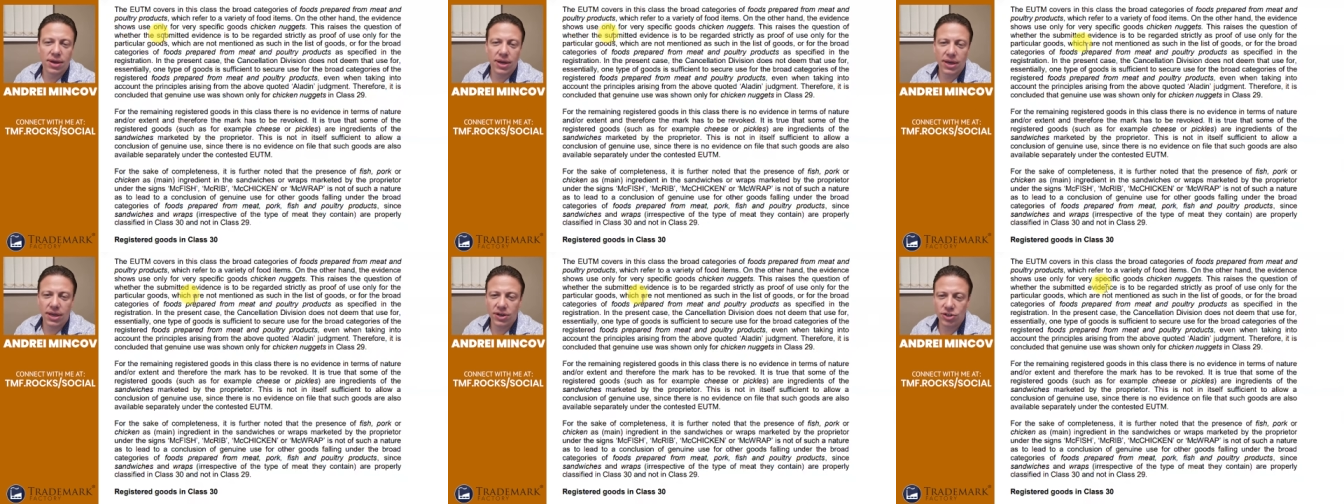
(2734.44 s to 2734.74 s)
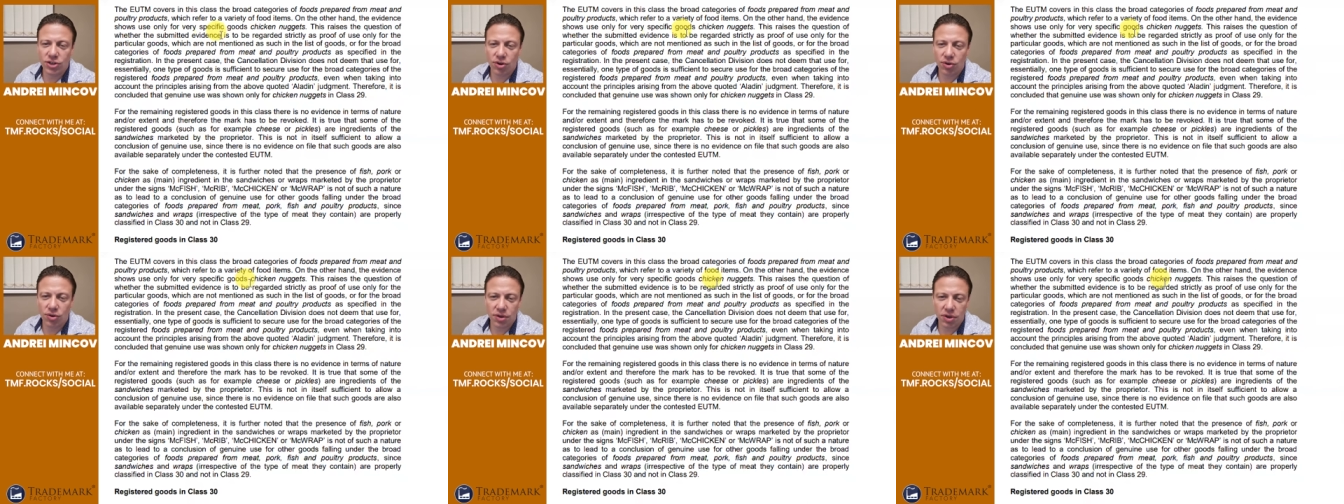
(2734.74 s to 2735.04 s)

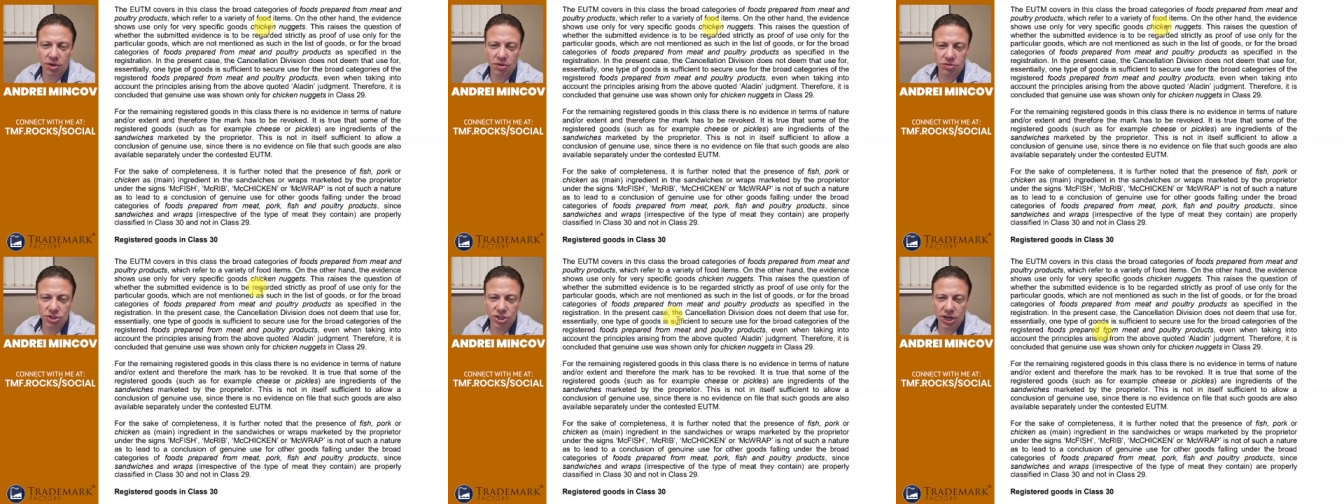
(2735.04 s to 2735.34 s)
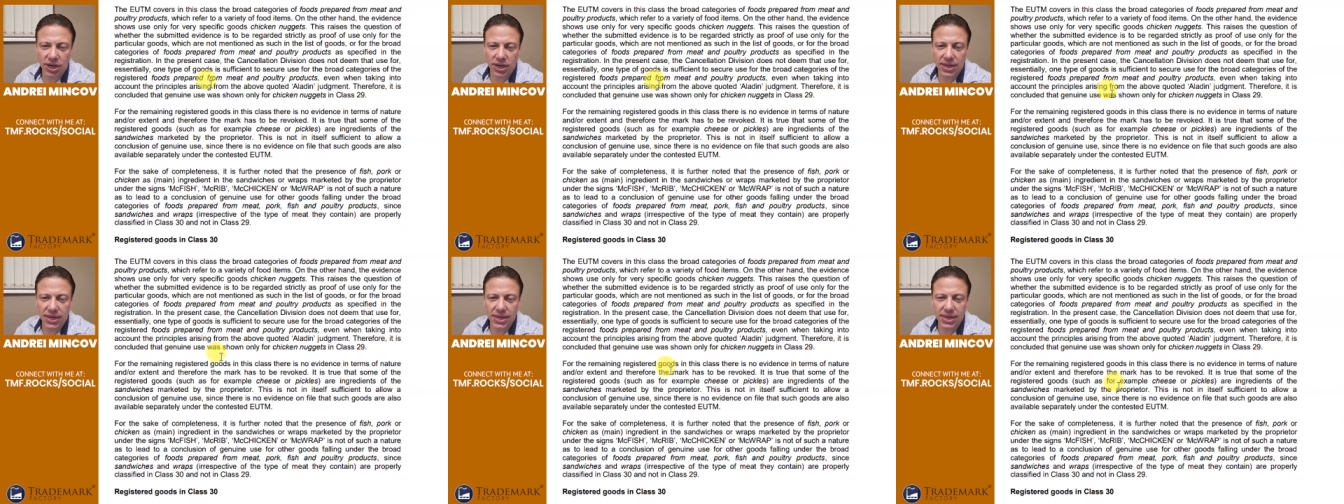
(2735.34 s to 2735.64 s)
and showed, you know,
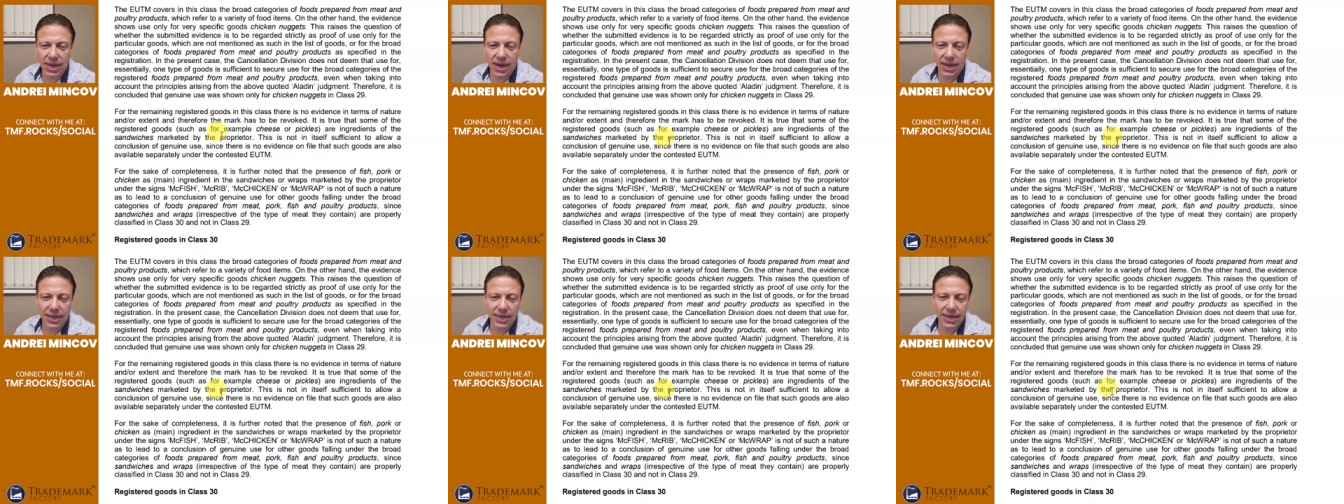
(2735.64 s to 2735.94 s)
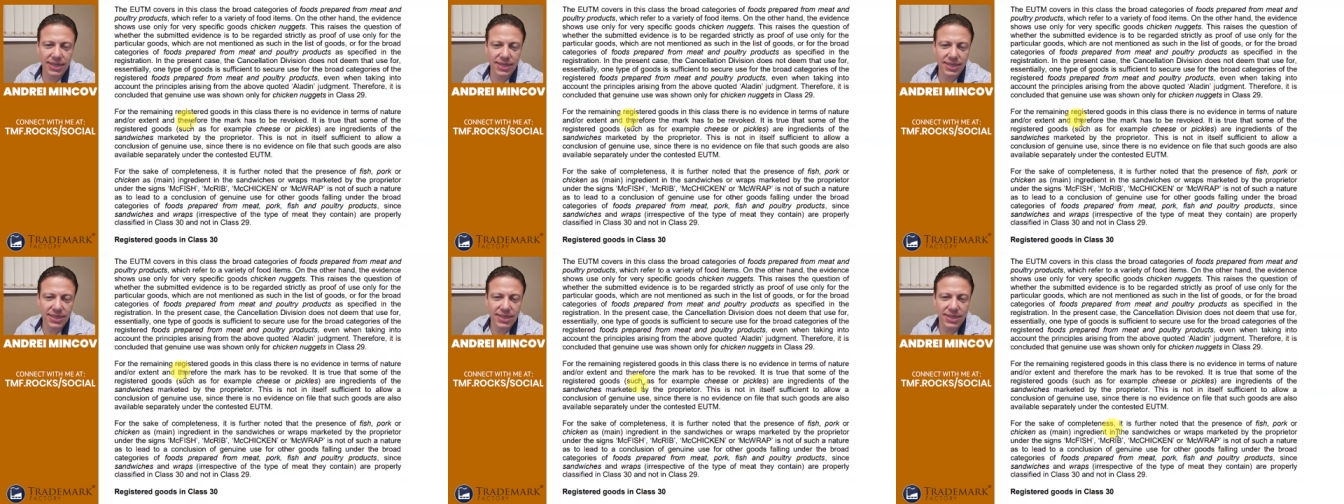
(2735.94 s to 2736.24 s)
chicken
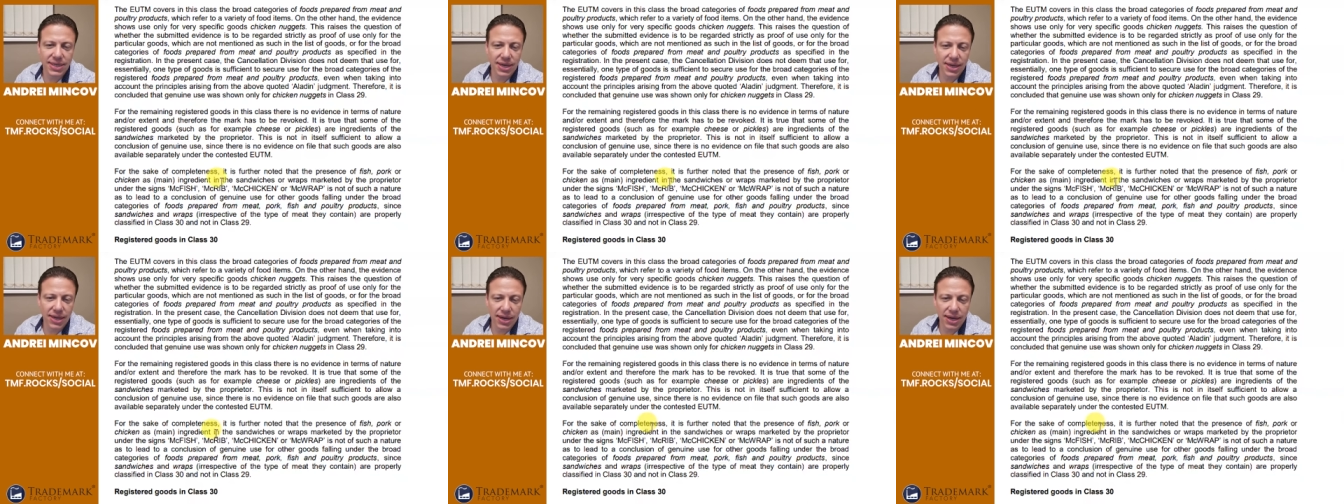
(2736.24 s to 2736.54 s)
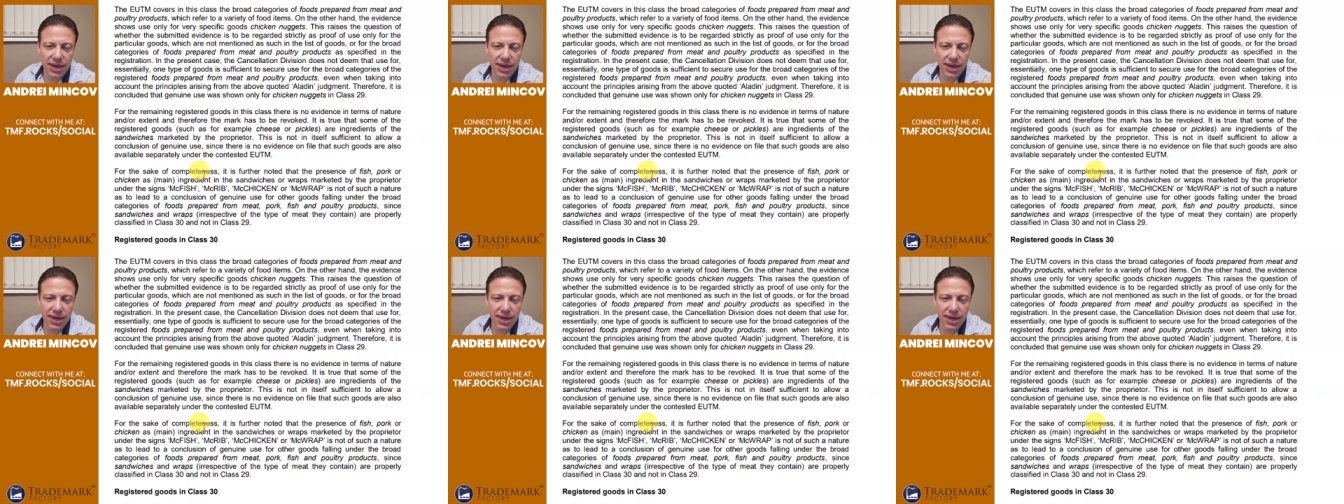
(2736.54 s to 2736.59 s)
nuggets,